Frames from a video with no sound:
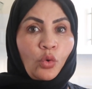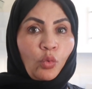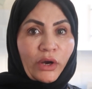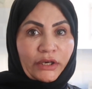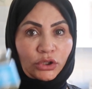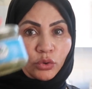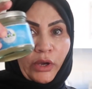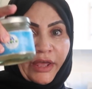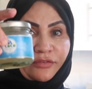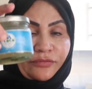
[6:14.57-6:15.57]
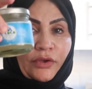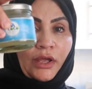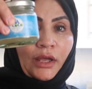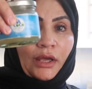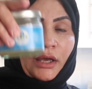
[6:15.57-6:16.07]
When you have
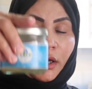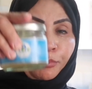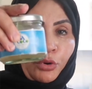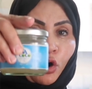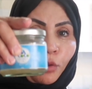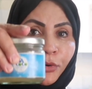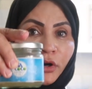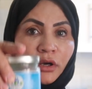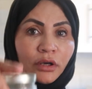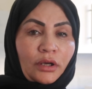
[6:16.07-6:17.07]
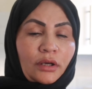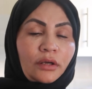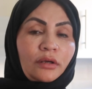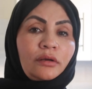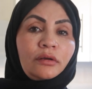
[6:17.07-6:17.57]
a proper
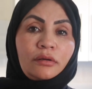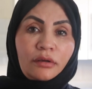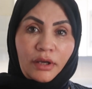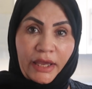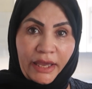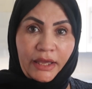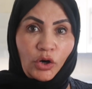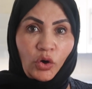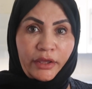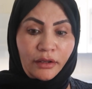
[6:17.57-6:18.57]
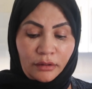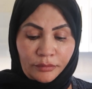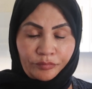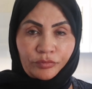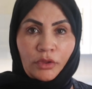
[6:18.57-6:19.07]
hair oil,
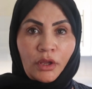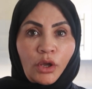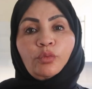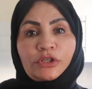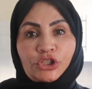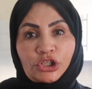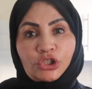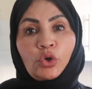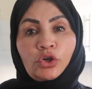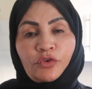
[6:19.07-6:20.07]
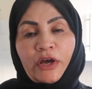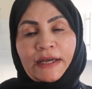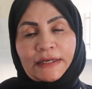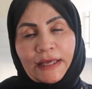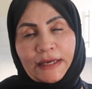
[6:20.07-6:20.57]
which is good for
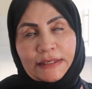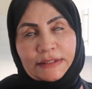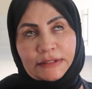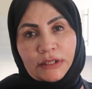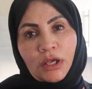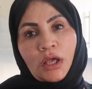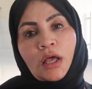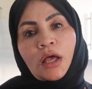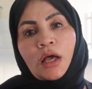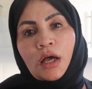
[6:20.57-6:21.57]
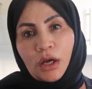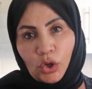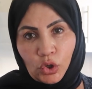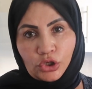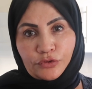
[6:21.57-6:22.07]
head lice,
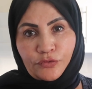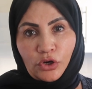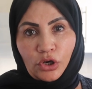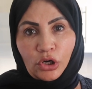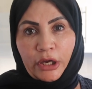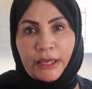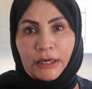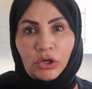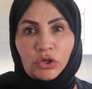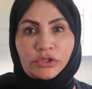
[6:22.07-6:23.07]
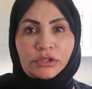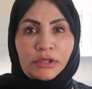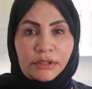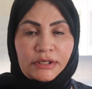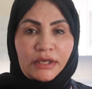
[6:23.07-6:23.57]
good for hair loss,
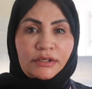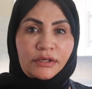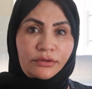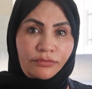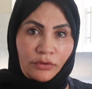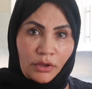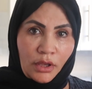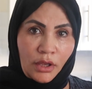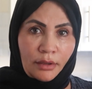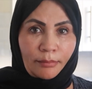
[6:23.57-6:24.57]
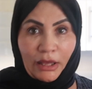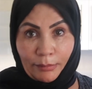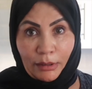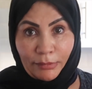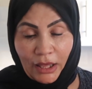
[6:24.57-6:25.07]
dandruff, blah
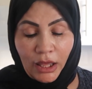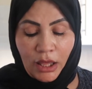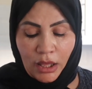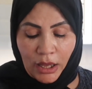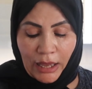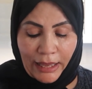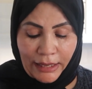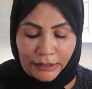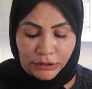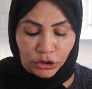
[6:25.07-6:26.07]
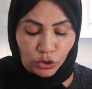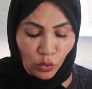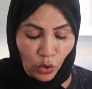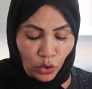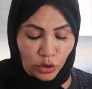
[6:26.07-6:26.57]
blah blah, and
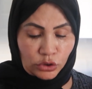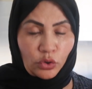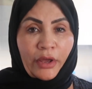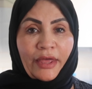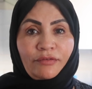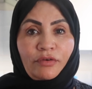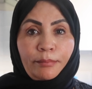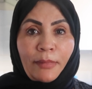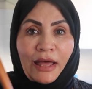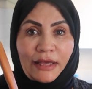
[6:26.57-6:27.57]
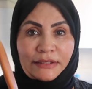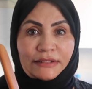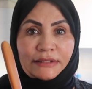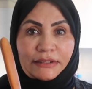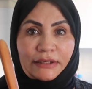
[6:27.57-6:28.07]
you also have a mask